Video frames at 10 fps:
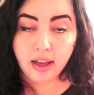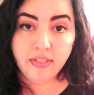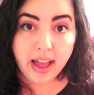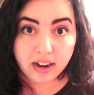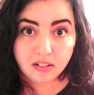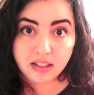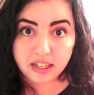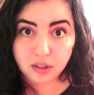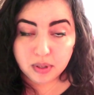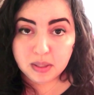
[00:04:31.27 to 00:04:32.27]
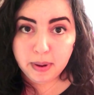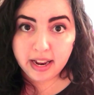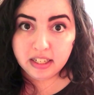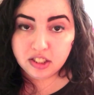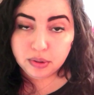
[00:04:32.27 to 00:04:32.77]
And that'll let you
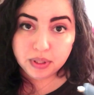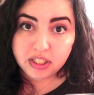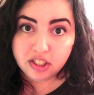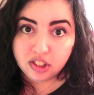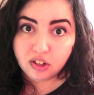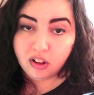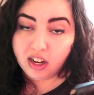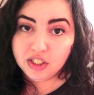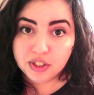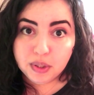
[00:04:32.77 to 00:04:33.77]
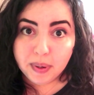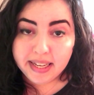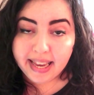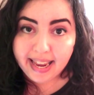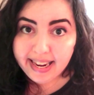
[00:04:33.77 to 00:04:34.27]
expand it to an additional
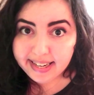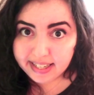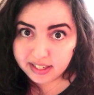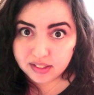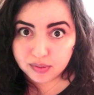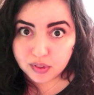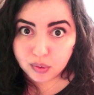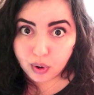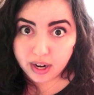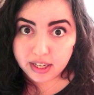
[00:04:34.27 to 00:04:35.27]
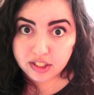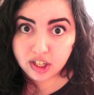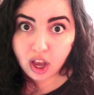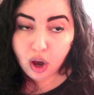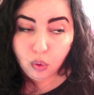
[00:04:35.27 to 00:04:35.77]
128 gigs of storage,
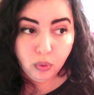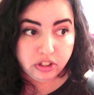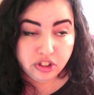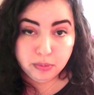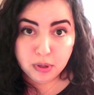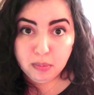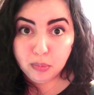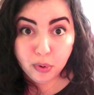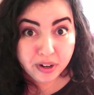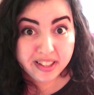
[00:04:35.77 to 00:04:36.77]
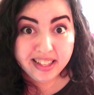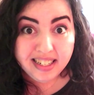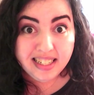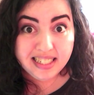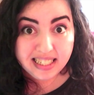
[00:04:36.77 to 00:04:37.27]
which should be more than
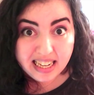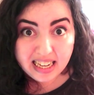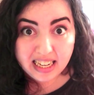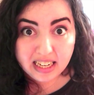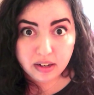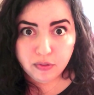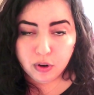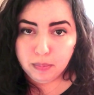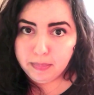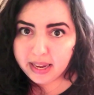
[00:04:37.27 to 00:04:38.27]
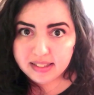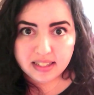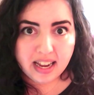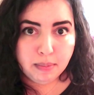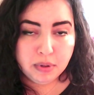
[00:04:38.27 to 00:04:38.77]
you need for
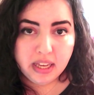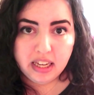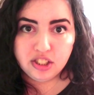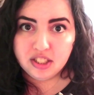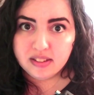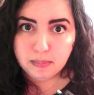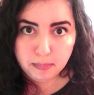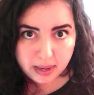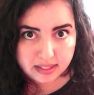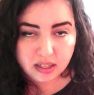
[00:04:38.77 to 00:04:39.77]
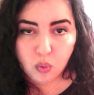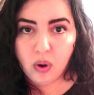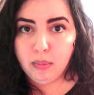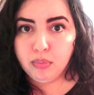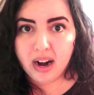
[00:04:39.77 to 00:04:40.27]
basic applications and basic
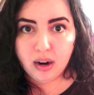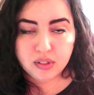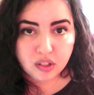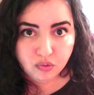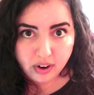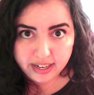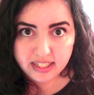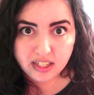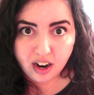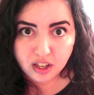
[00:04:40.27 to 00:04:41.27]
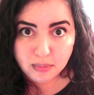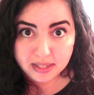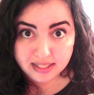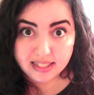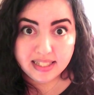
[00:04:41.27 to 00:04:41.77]
web browsing, writing
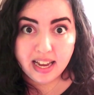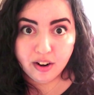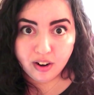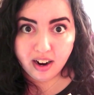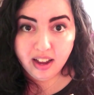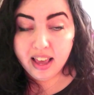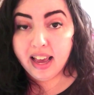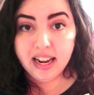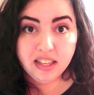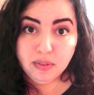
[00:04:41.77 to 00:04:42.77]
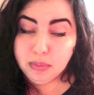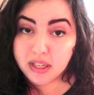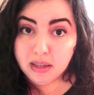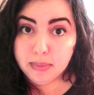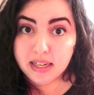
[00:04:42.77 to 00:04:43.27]
documents, etc., and even
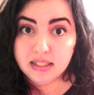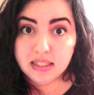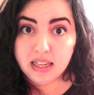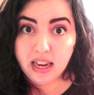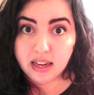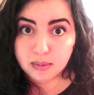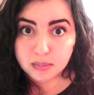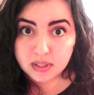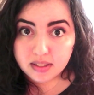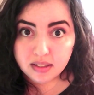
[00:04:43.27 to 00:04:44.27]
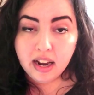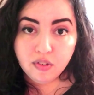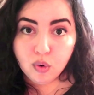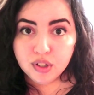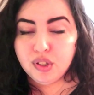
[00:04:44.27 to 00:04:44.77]
playing basic games. And
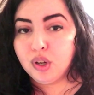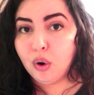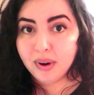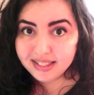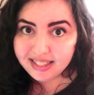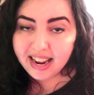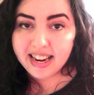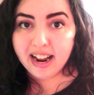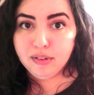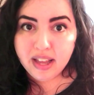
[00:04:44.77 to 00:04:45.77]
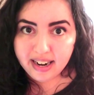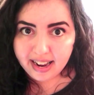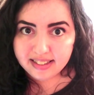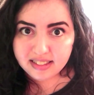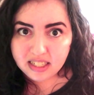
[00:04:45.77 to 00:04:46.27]
of course, you could always take out
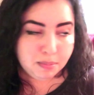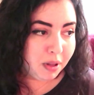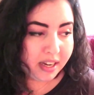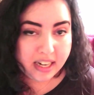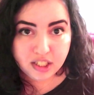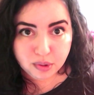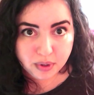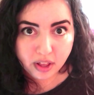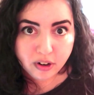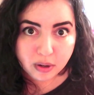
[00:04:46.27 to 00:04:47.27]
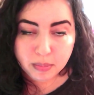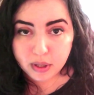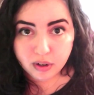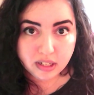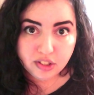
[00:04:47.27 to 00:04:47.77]
that SD, plug it into another
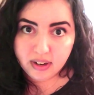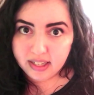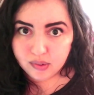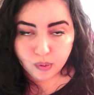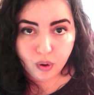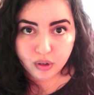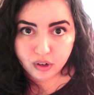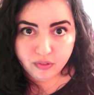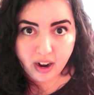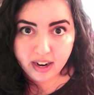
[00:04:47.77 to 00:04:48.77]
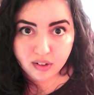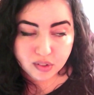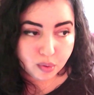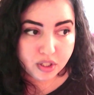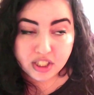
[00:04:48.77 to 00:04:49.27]
computer, and transfer all your files,
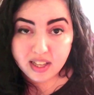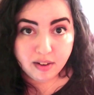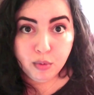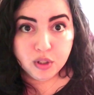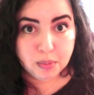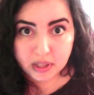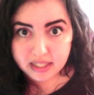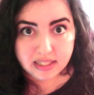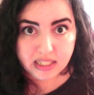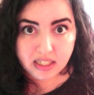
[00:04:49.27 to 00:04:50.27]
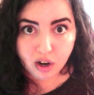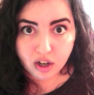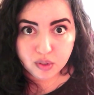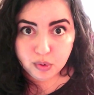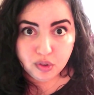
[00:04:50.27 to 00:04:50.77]
or just have multiple SD
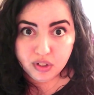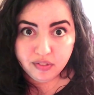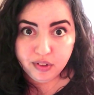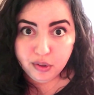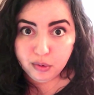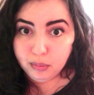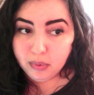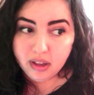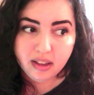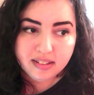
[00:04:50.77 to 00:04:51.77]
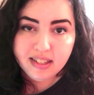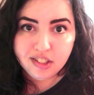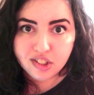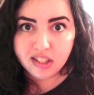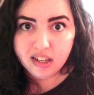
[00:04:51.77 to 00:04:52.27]
cards, which will give you
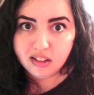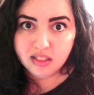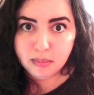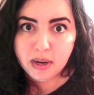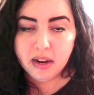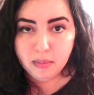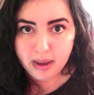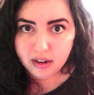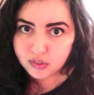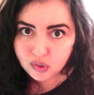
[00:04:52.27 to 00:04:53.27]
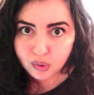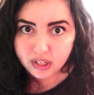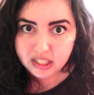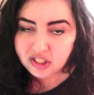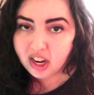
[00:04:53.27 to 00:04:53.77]
essentially an unlimited amount of
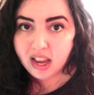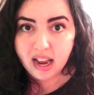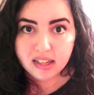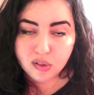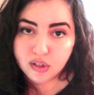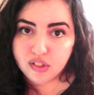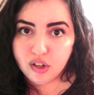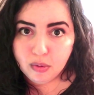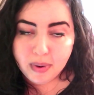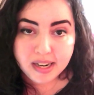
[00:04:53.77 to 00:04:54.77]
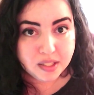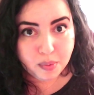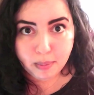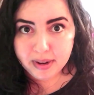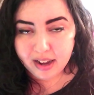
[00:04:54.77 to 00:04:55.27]
storage, as long as you don't mind
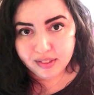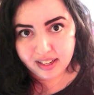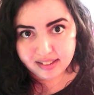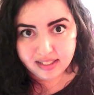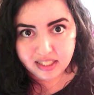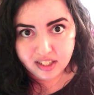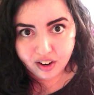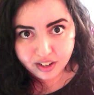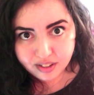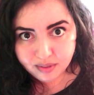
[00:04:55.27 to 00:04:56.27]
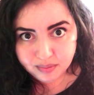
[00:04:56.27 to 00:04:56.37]
swapping out the SD card.